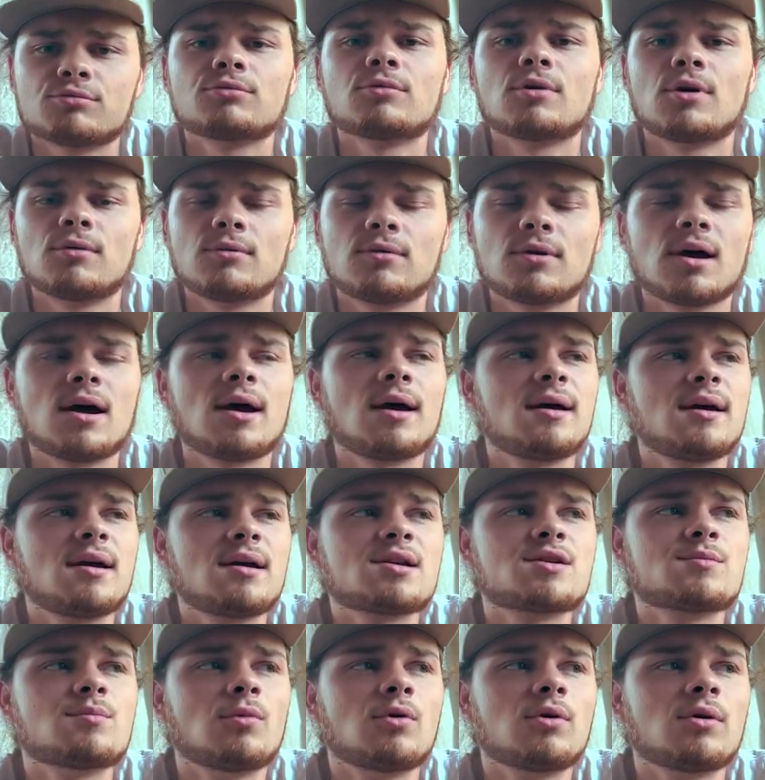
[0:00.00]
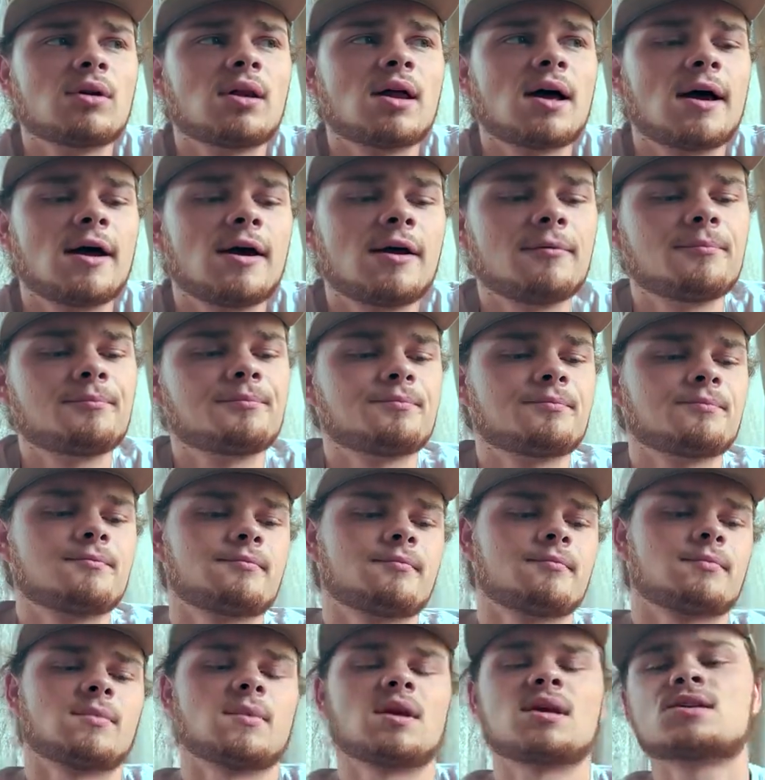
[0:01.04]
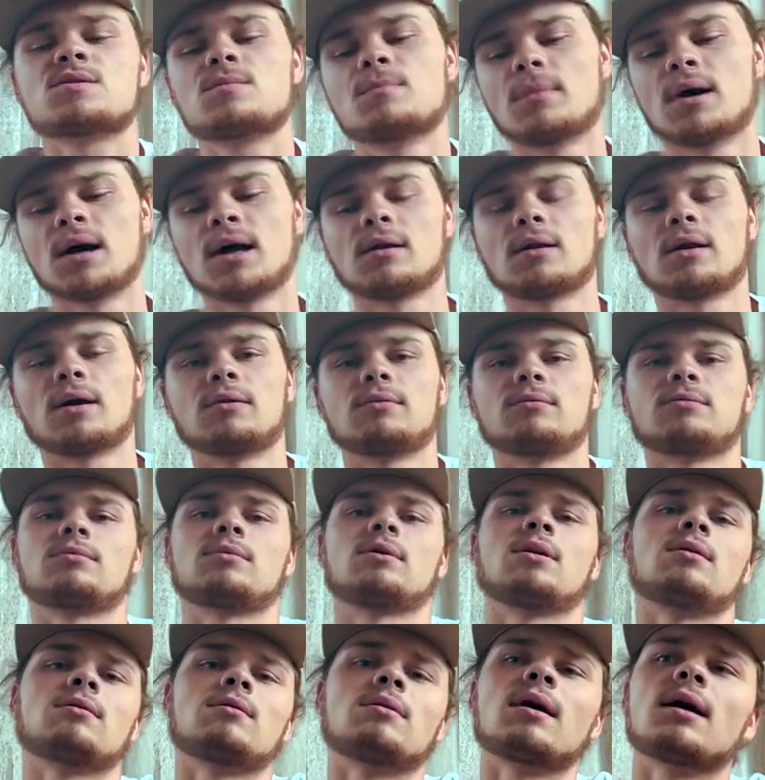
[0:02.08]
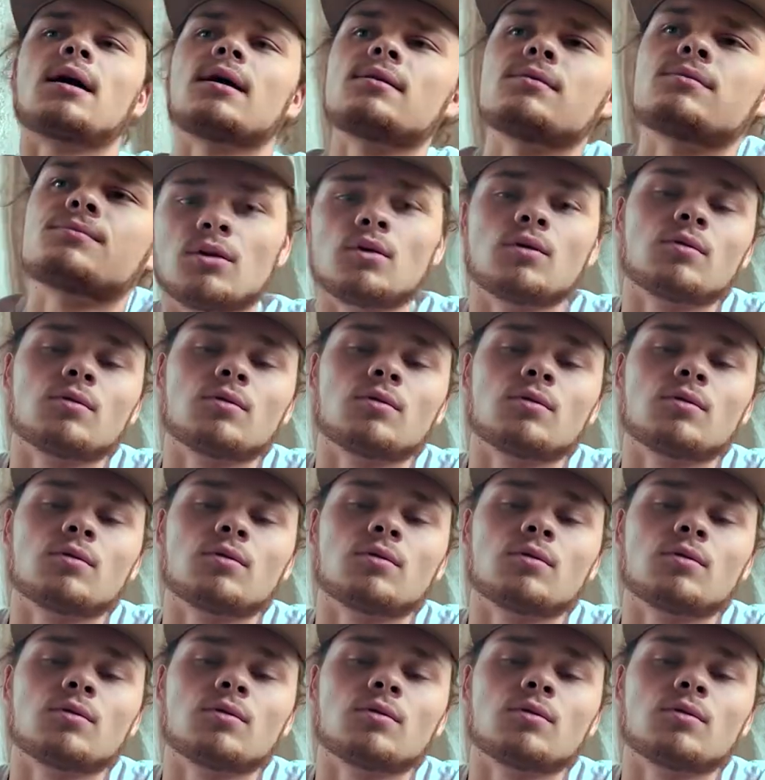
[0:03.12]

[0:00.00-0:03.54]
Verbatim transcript: okay, it's more like, it's mellow, okay?